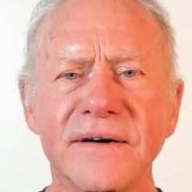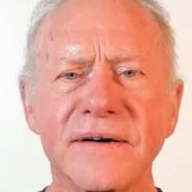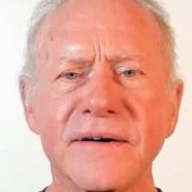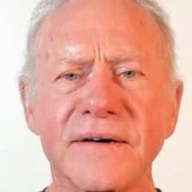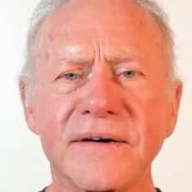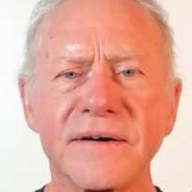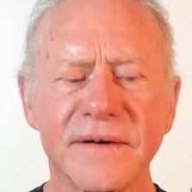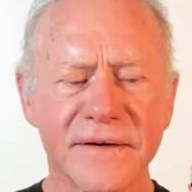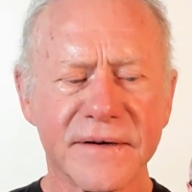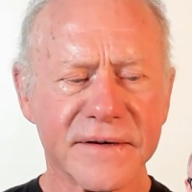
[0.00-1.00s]

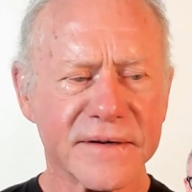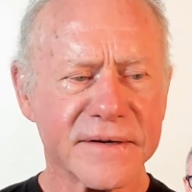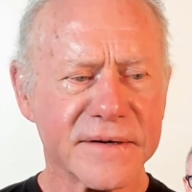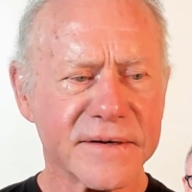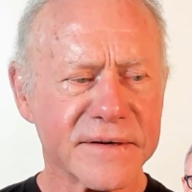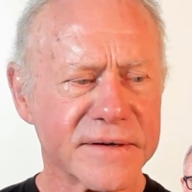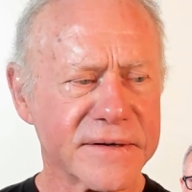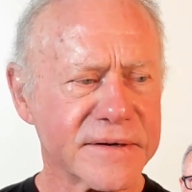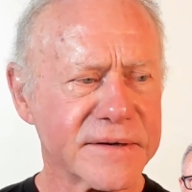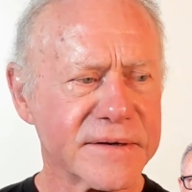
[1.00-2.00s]

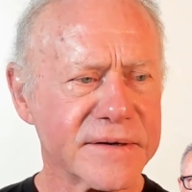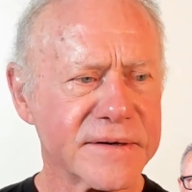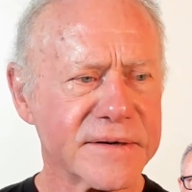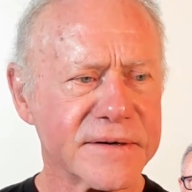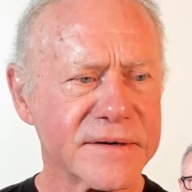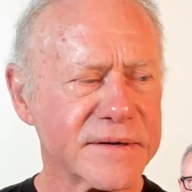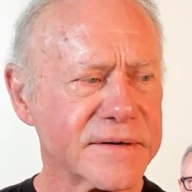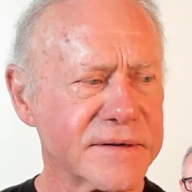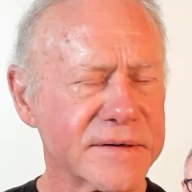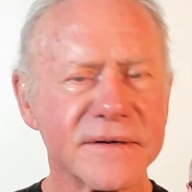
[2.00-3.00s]

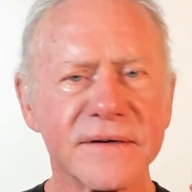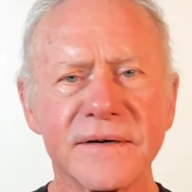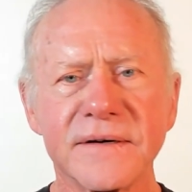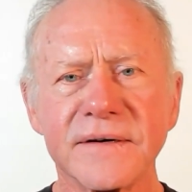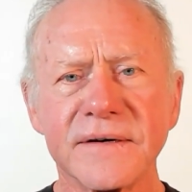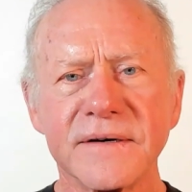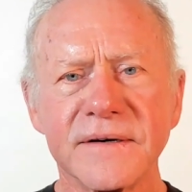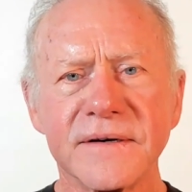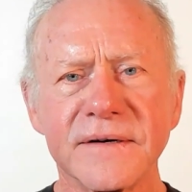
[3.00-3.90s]
No words are spoken by the person on screen.